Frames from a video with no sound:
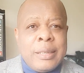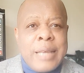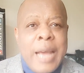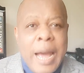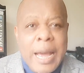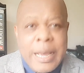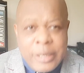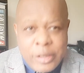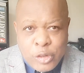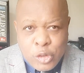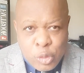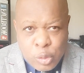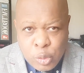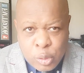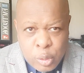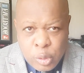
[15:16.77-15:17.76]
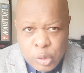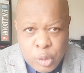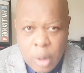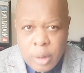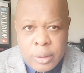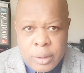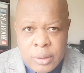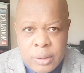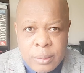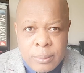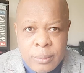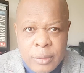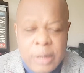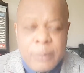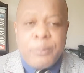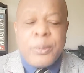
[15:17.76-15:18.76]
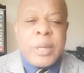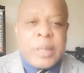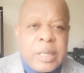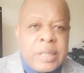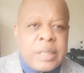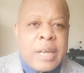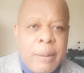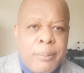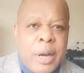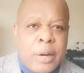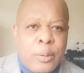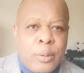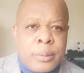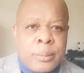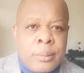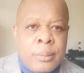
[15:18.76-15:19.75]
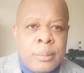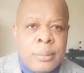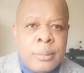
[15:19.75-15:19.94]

their institutions in British Cameroon.